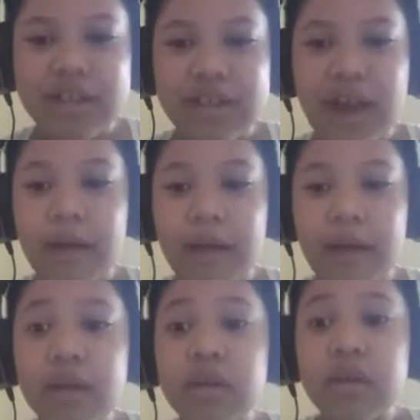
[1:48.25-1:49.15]
so
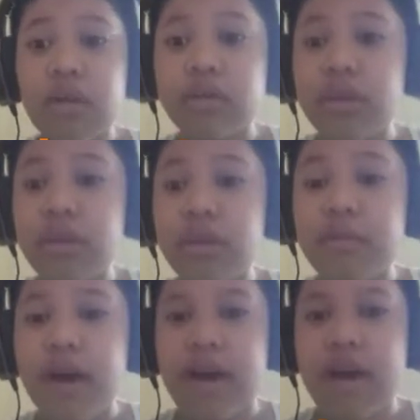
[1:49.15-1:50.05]
this is my
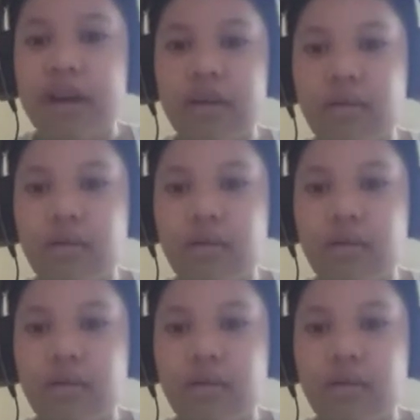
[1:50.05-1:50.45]
garage